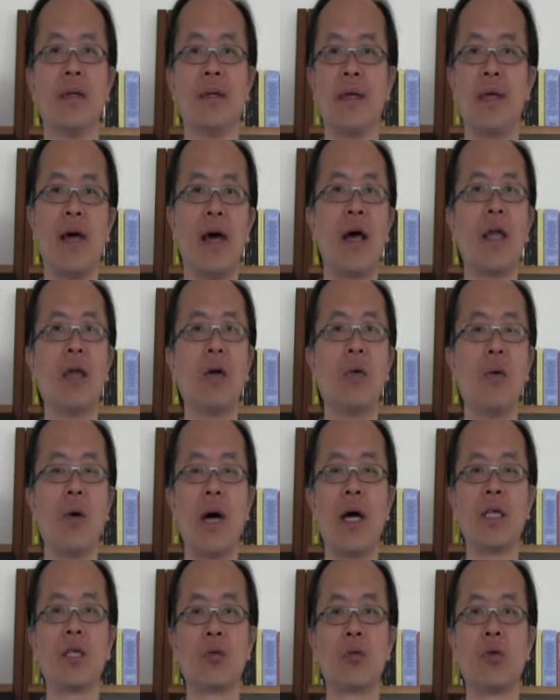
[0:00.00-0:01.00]
than
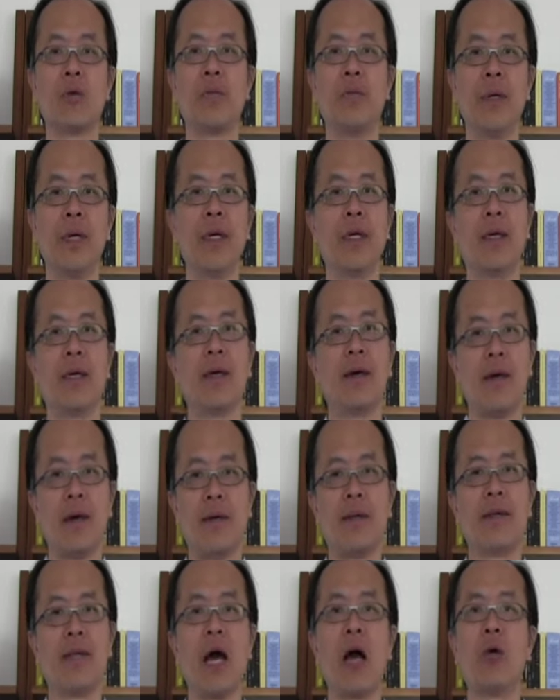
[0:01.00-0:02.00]
otherwise would be,
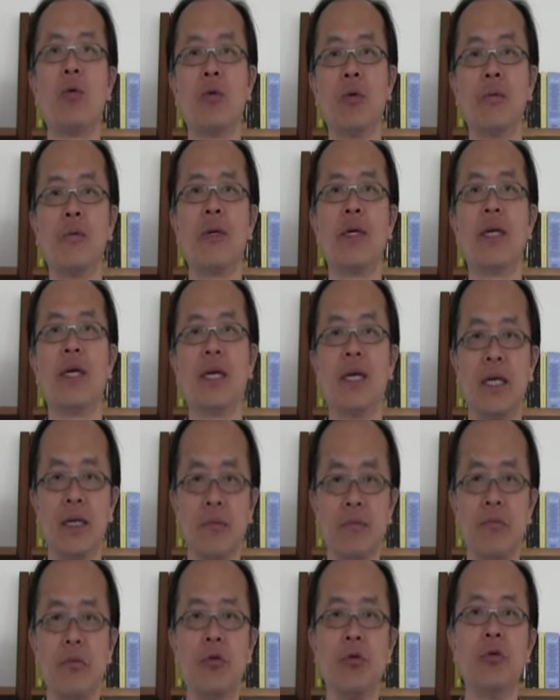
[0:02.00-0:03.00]
and that would be an
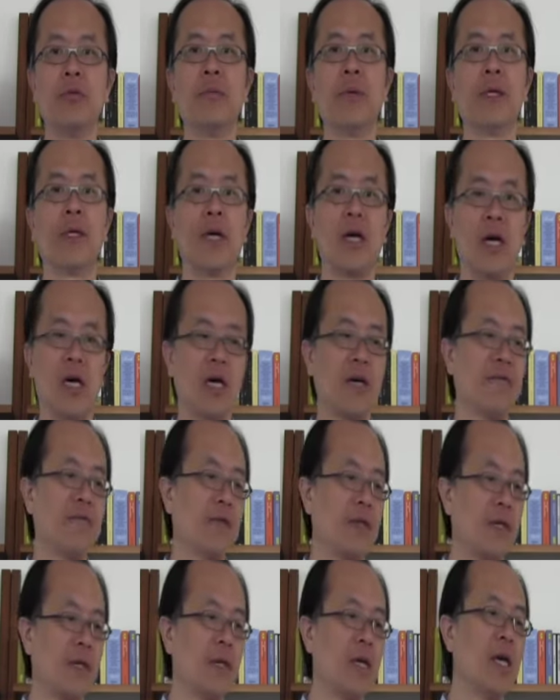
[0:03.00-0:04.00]
improvement
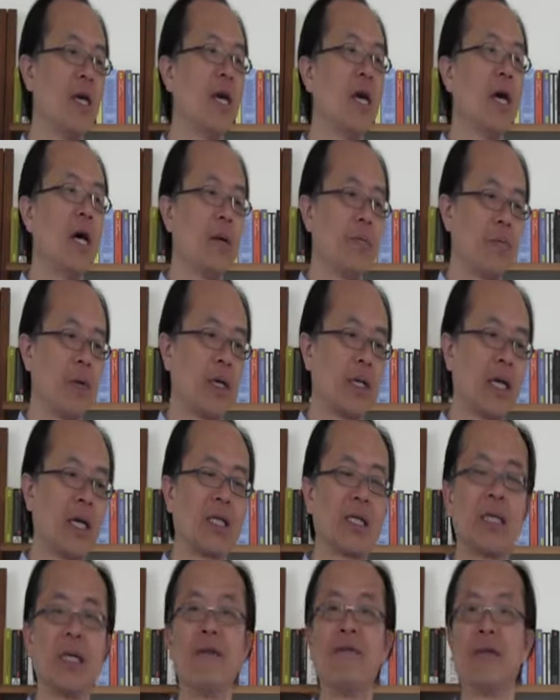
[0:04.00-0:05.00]
of the
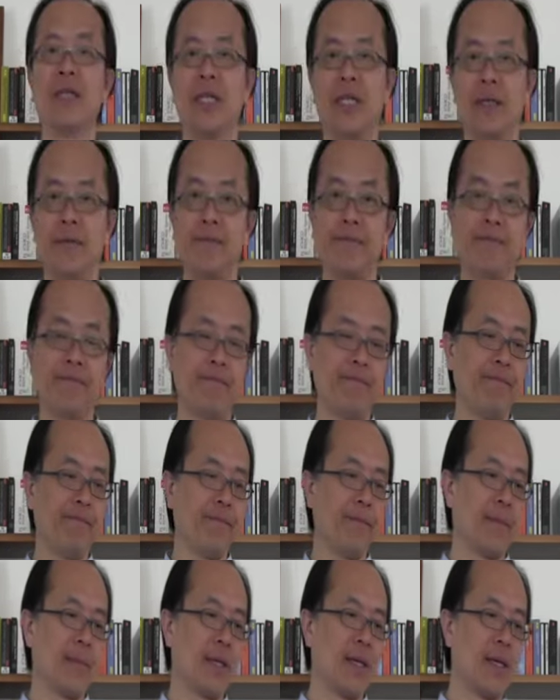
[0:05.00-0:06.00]
productivity.
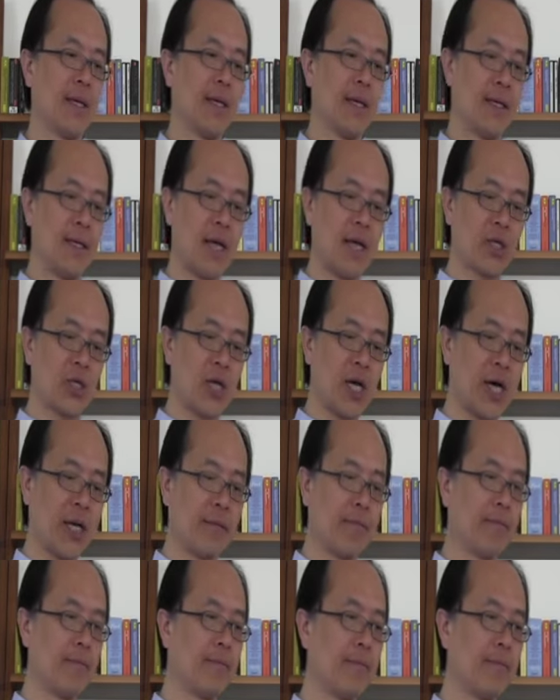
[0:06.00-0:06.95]
Next slide.